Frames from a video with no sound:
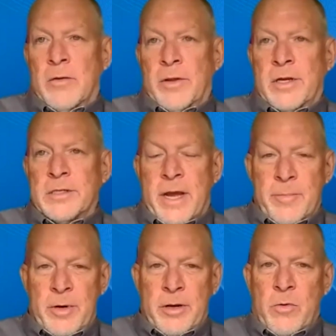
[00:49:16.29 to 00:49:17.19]

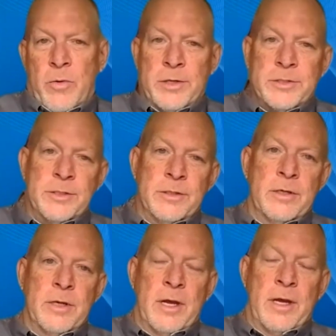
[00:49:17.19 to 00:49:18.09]
contaminant in
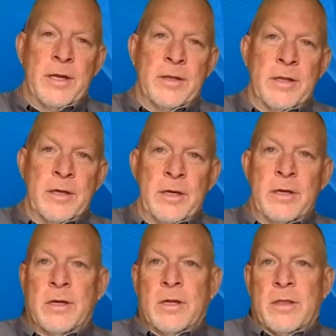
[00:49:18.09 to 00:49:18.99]
question and
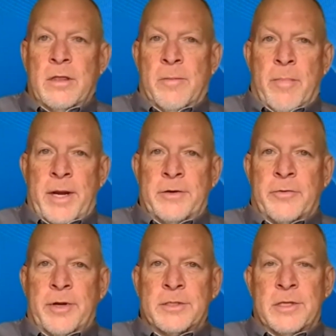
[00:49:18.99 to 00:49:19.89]
the
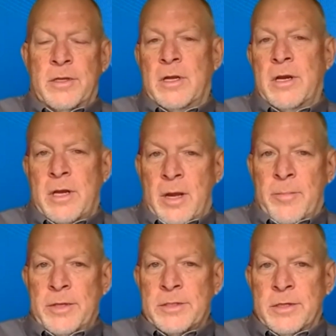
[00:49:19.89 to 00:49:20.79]
matrix that the
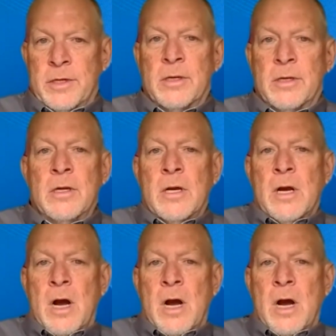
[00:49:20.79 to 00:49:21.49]
contaminant's in.